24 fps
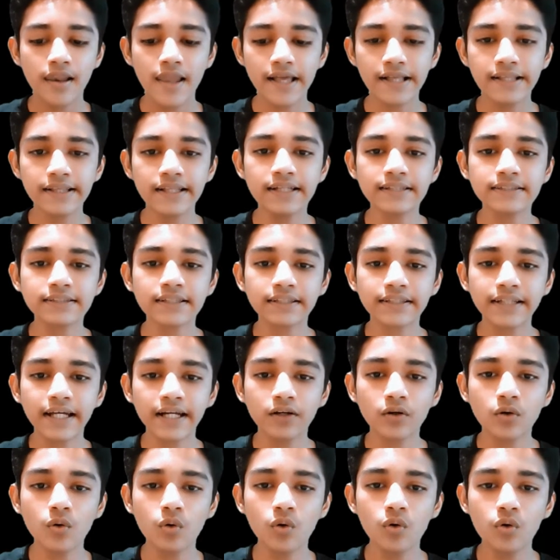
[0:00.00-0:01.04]
Like this, it
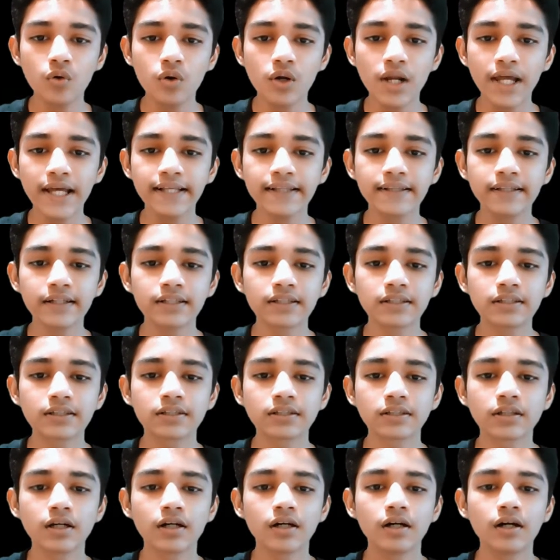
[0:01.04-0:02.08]
can go like this.
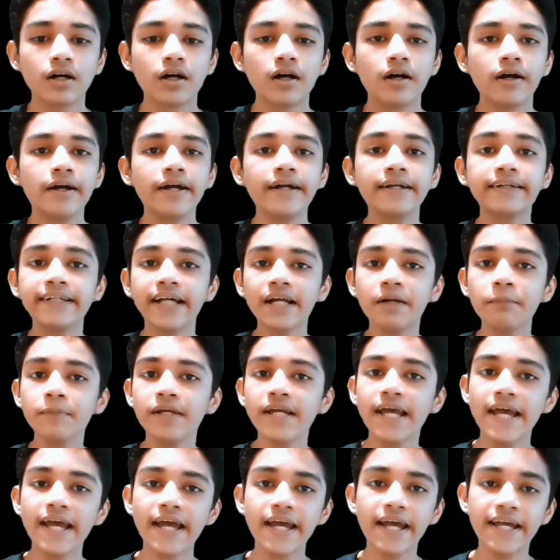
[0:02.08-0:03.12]
It can
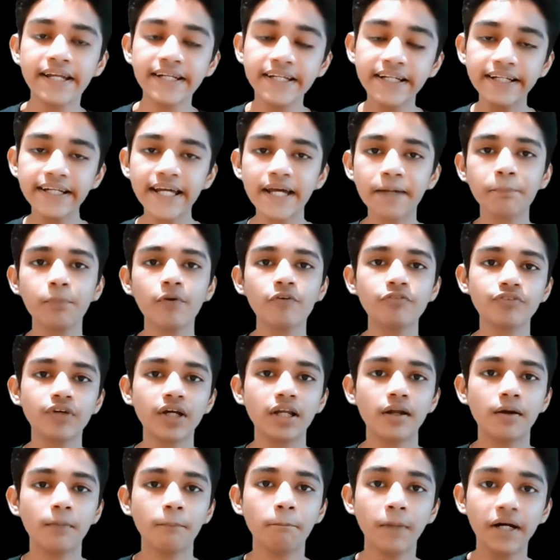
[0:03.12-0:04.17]
be any type of
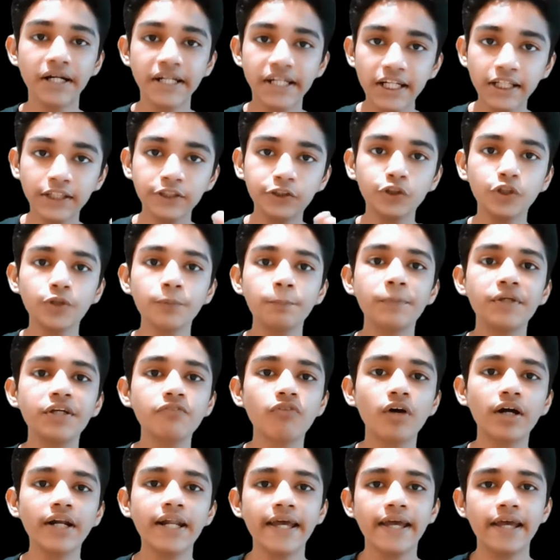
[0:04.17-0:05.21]
L, but it should be
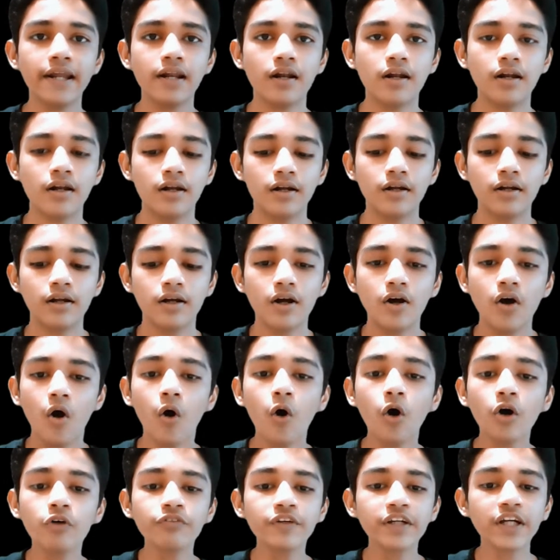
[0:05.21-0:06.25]
one L.
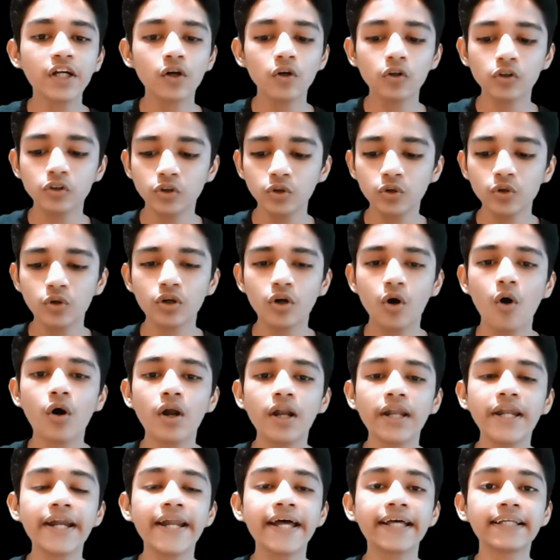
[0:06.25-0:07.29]
Or we can also call
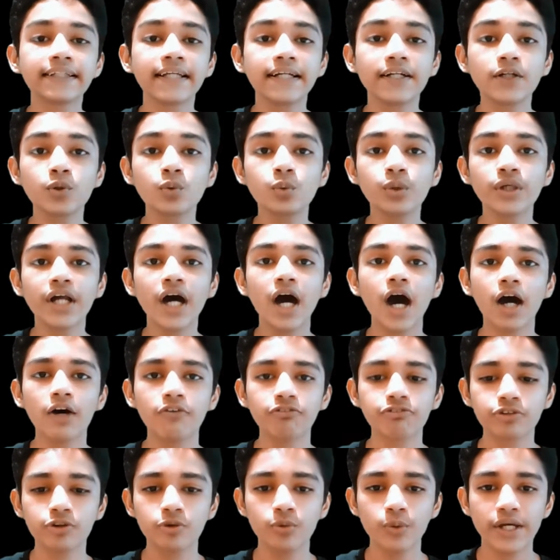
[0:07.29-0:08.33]
it as an
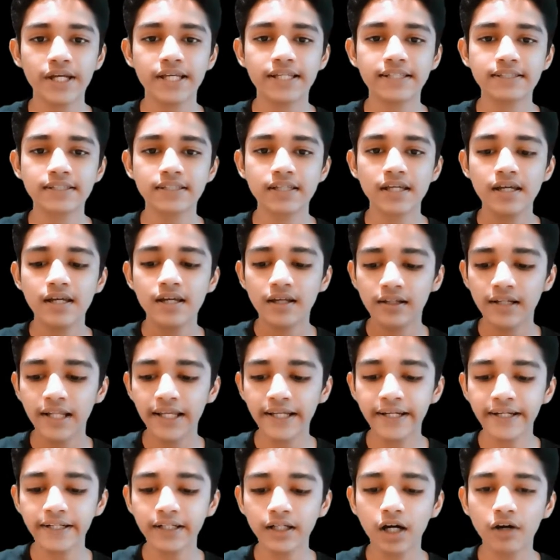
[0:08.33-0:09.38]
2.5 squares.
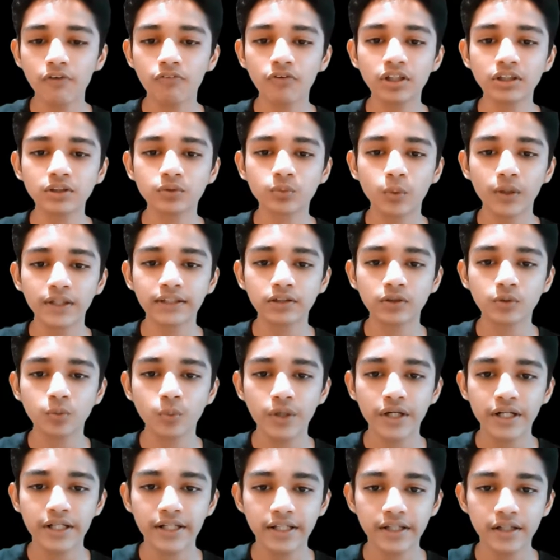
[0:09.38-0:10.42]
Like it covers 1
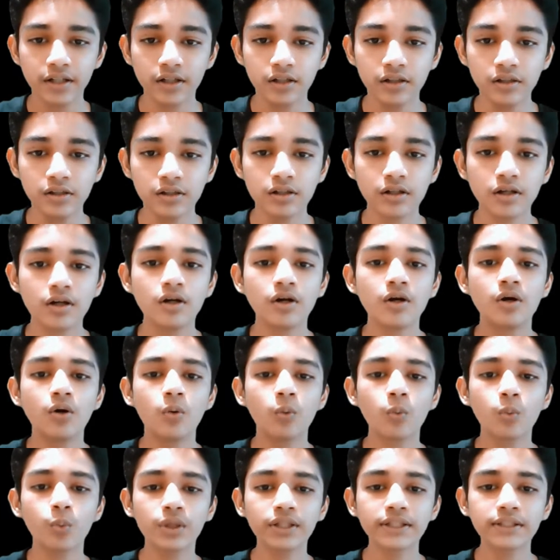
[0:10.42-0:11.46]
square here,
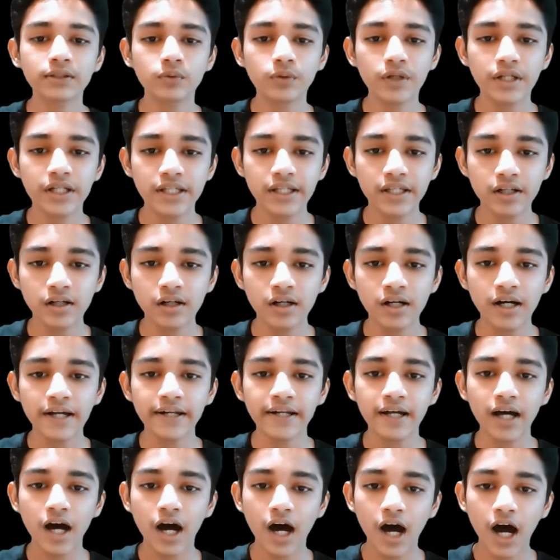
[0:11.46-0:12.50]
1 square here,
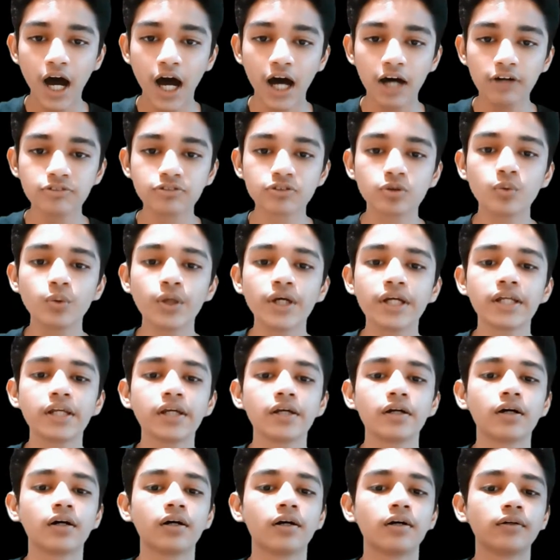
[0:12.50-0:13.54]
and a half square
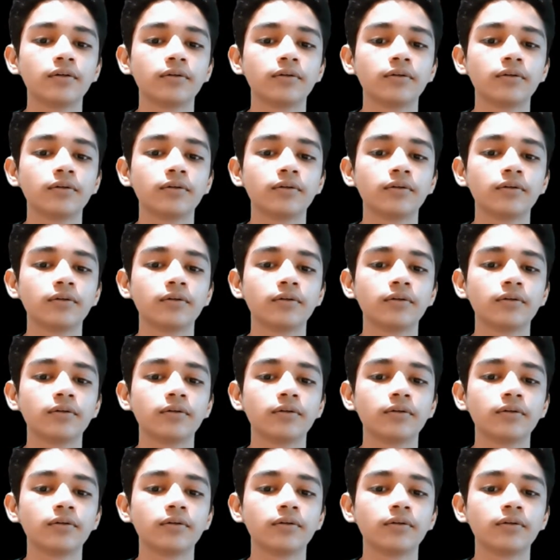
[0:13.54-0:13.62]
here.